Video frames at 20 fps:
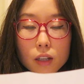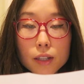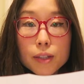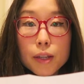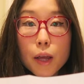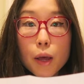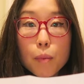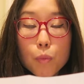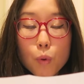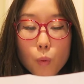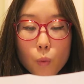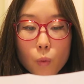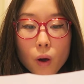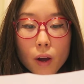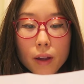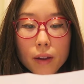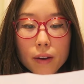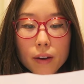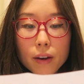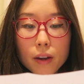Step
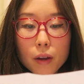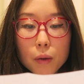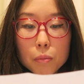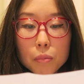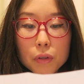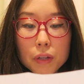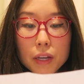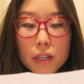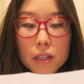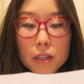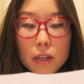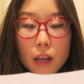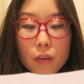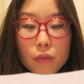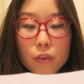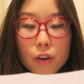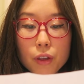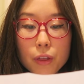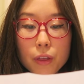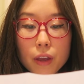1. Place
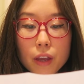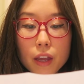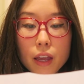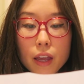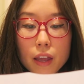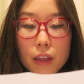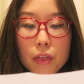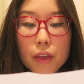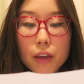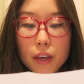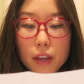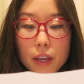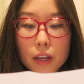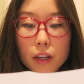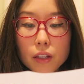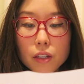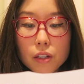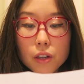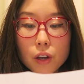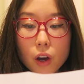everything in the
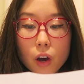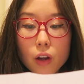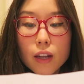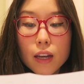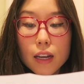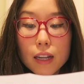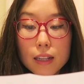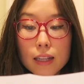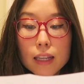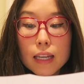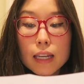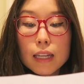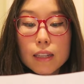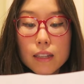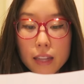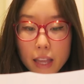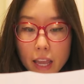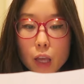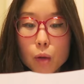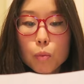kit on a clean
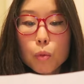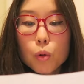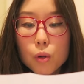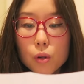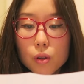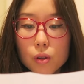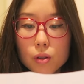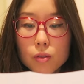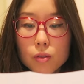table.